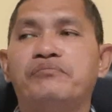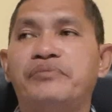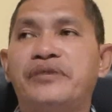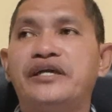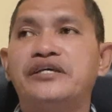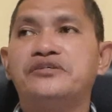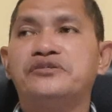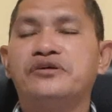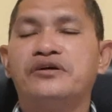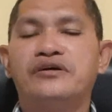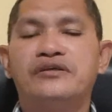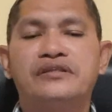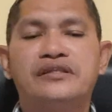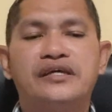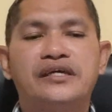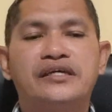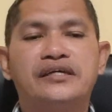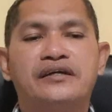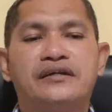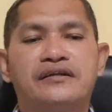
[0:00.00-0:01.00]
based on
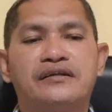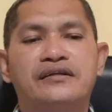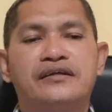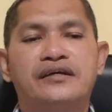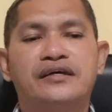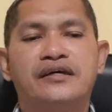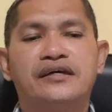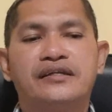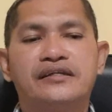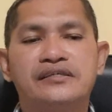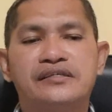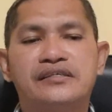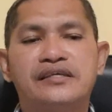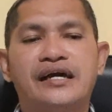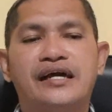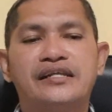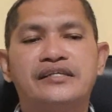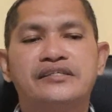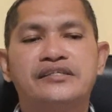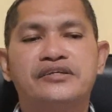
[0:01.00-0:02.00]
their
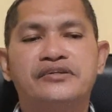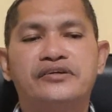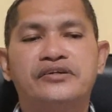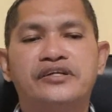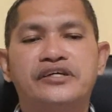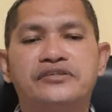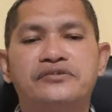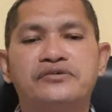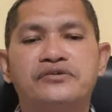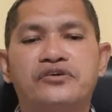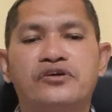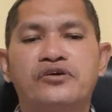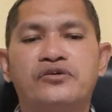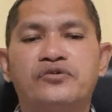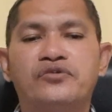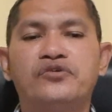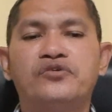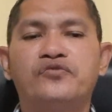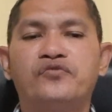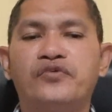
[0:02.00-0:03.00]
results in order to
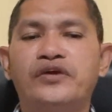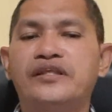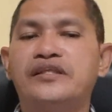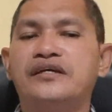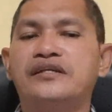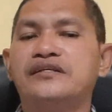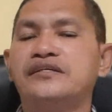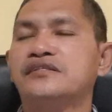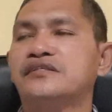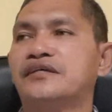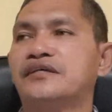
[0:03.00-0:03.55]
conclude whether the